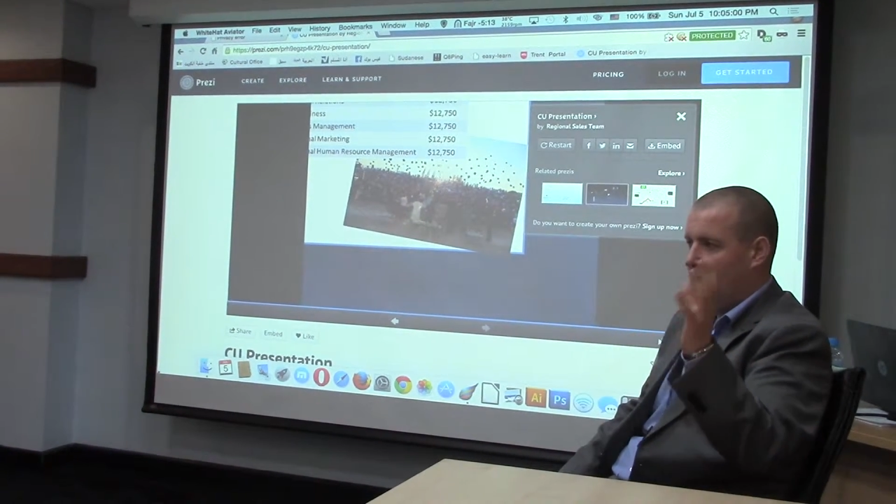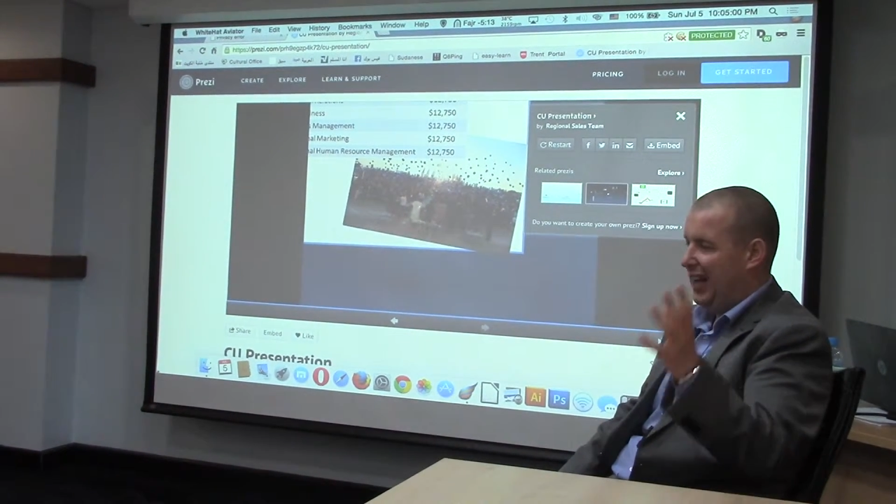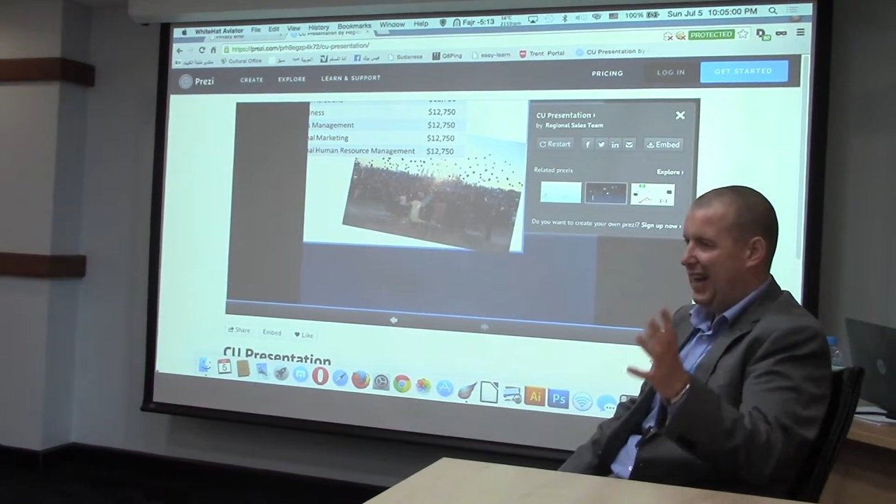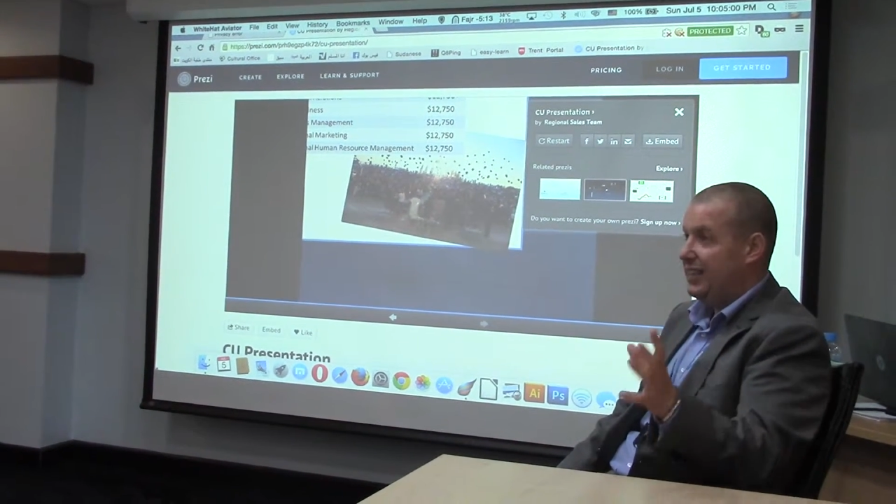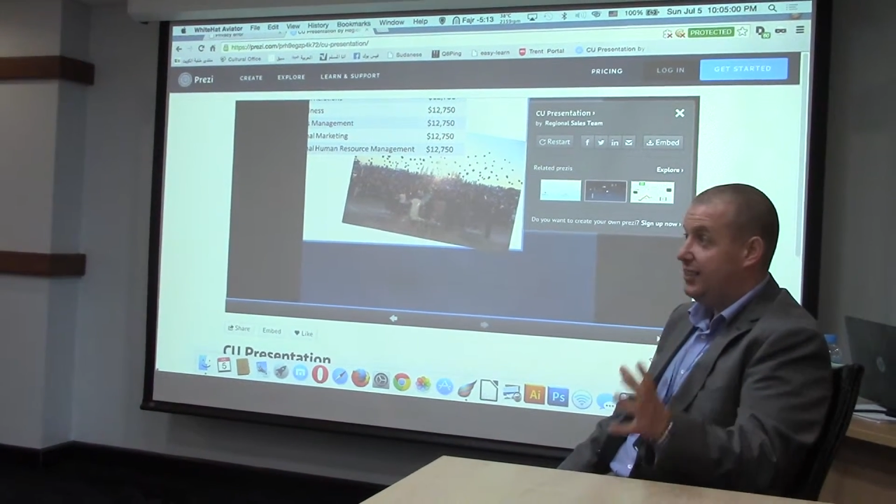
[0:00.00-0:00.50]

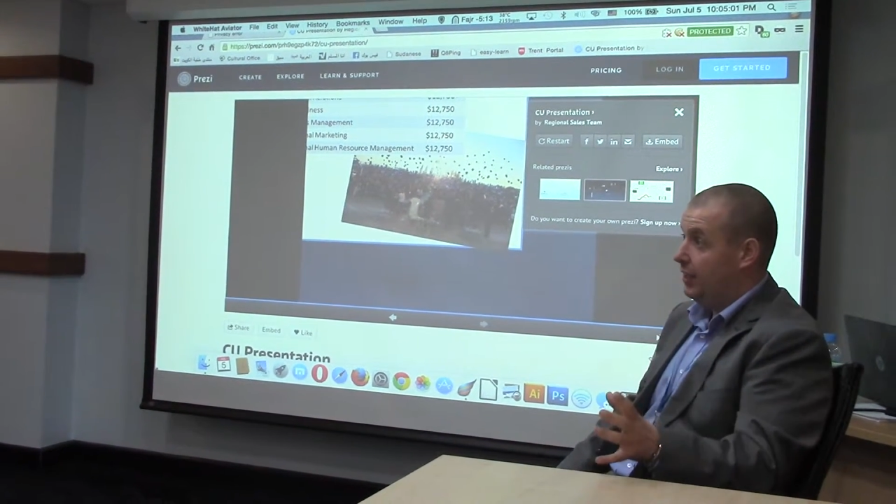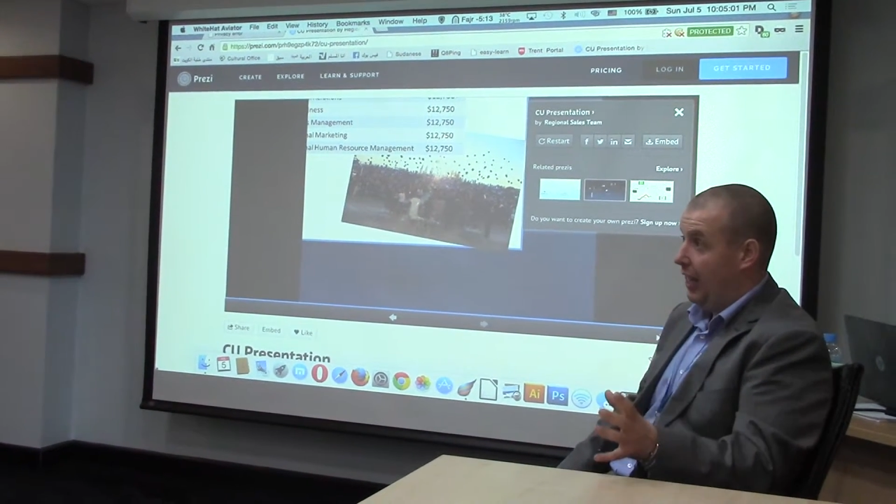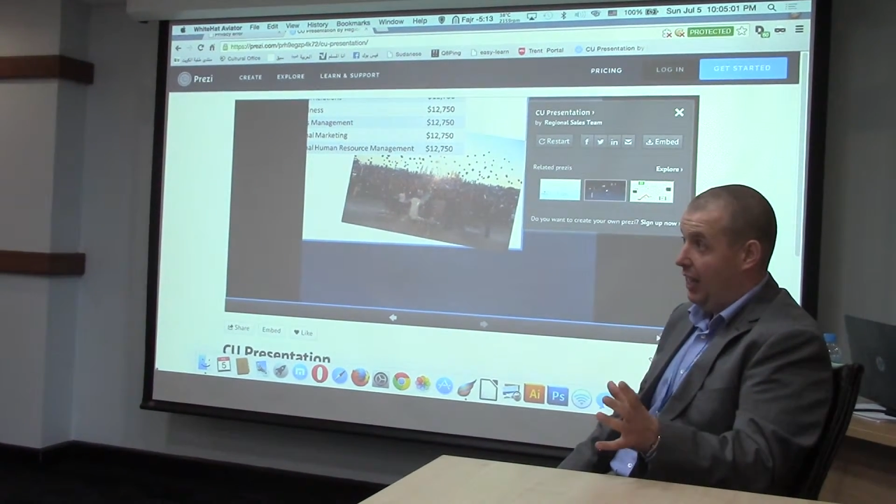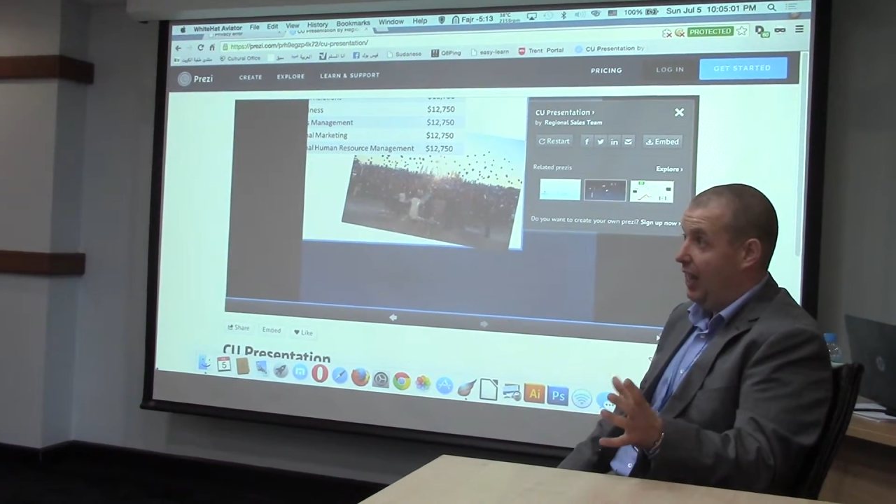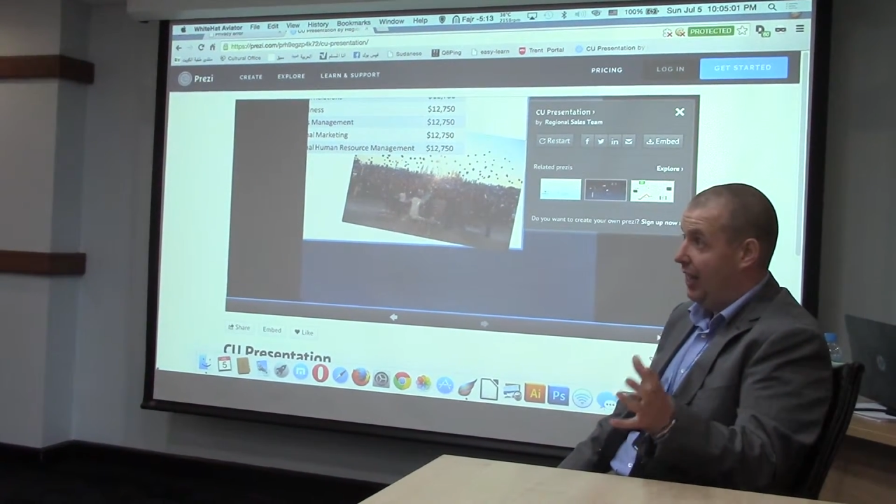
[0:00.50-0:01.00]

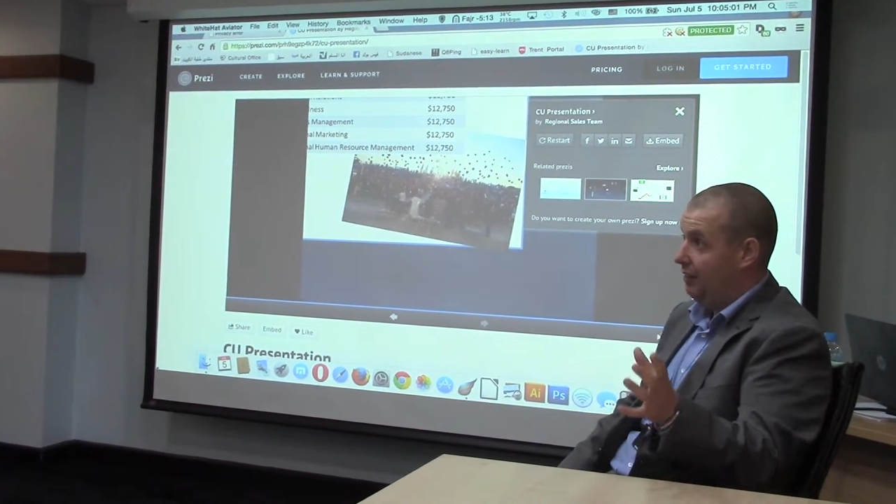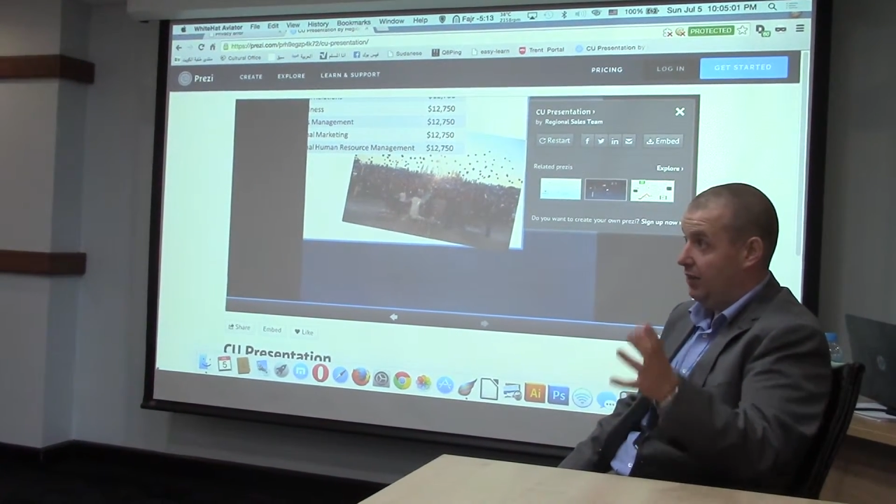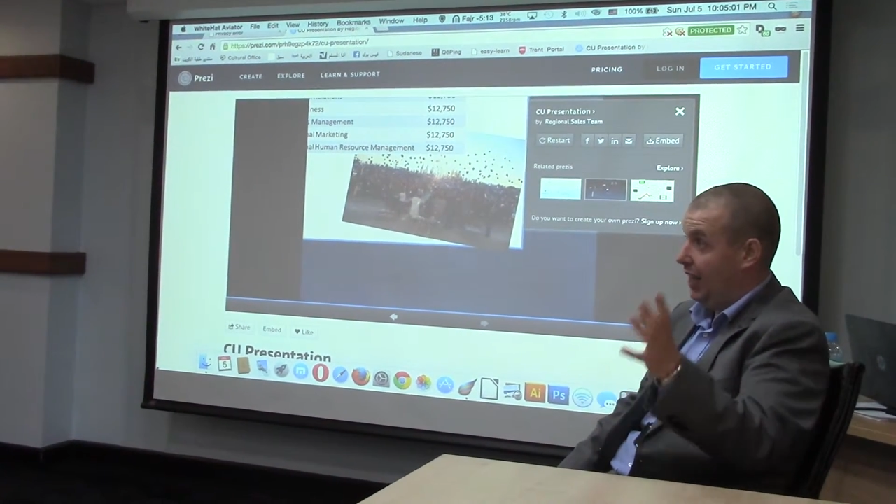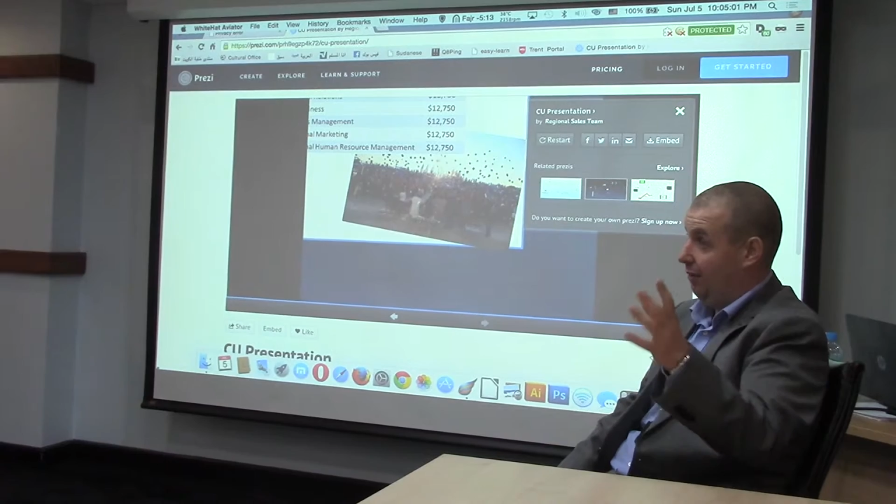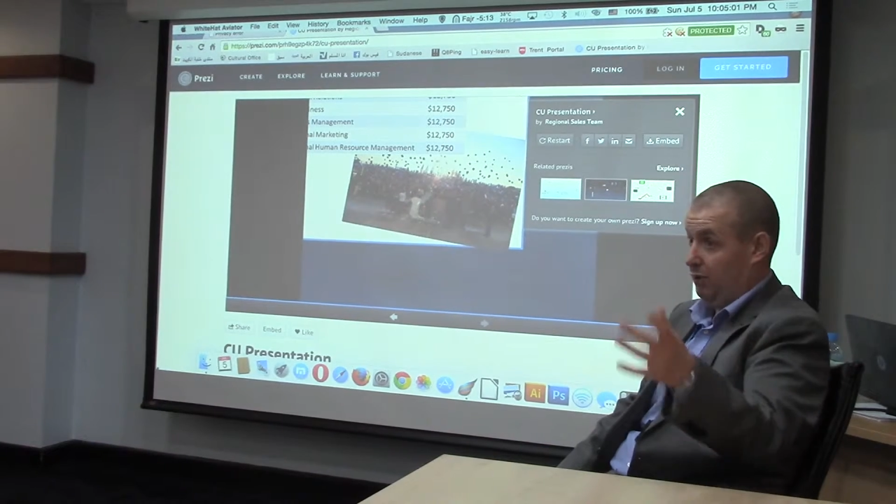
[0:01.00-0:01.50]

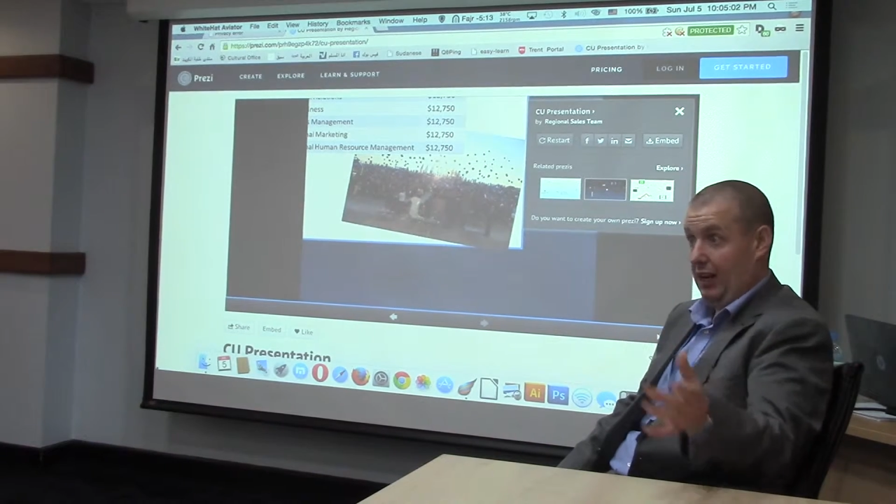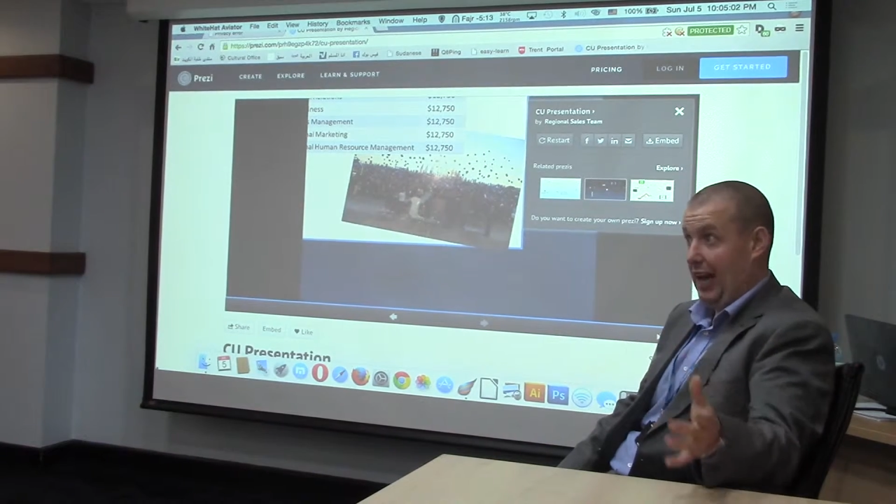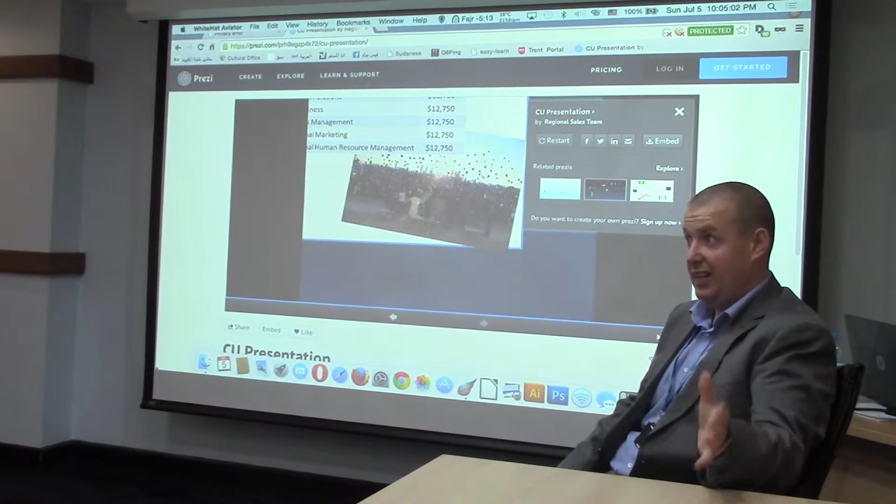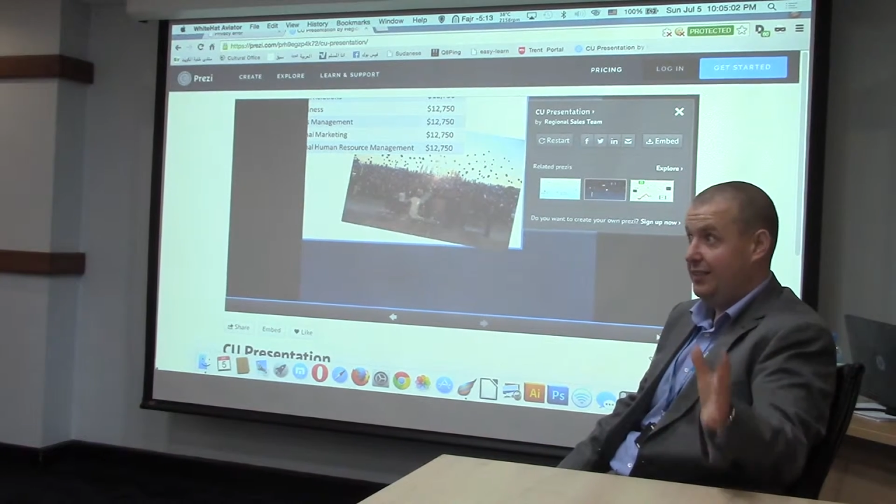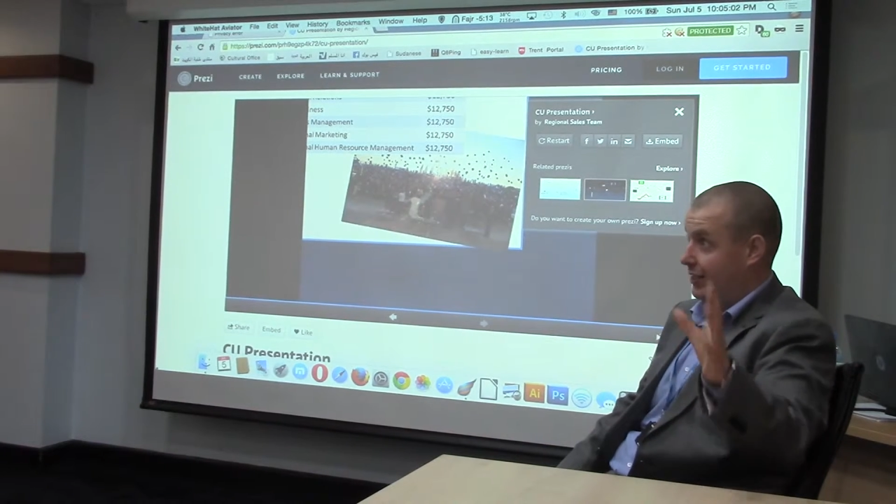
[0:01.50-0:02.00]

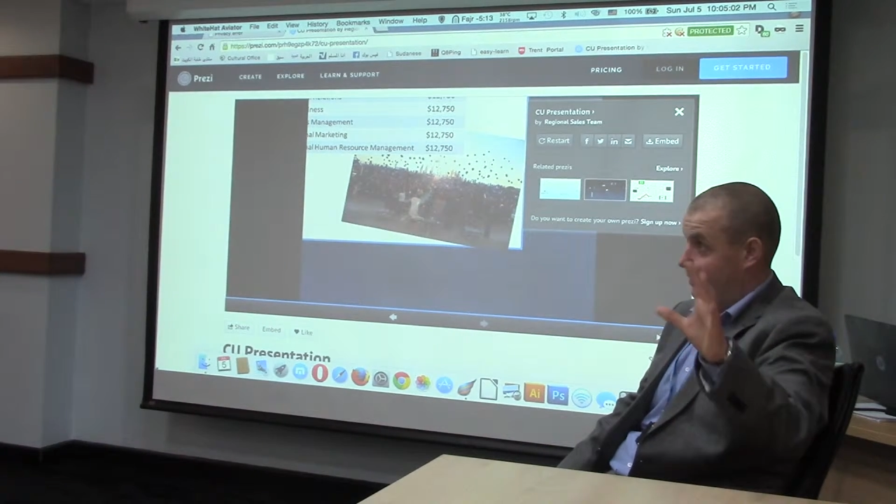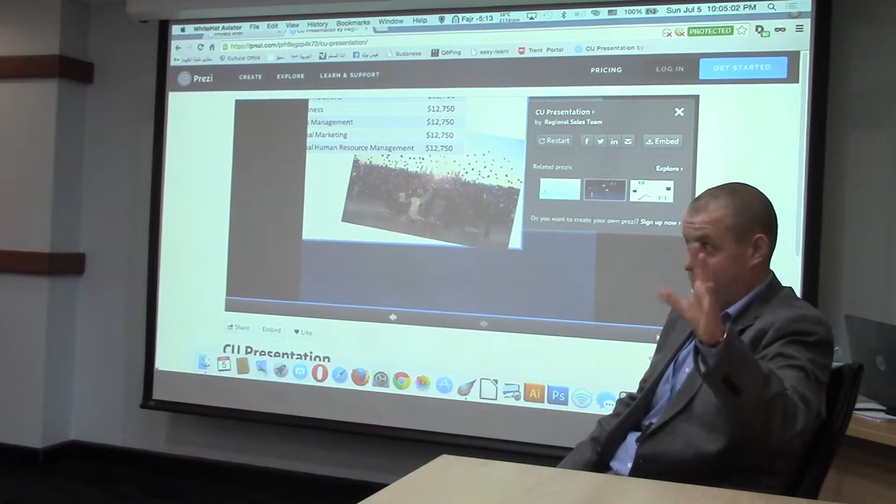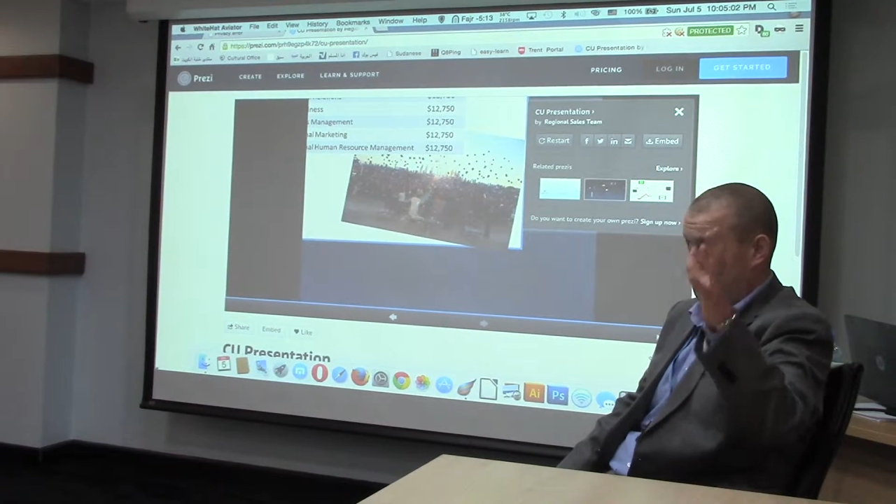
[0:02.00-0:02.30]
80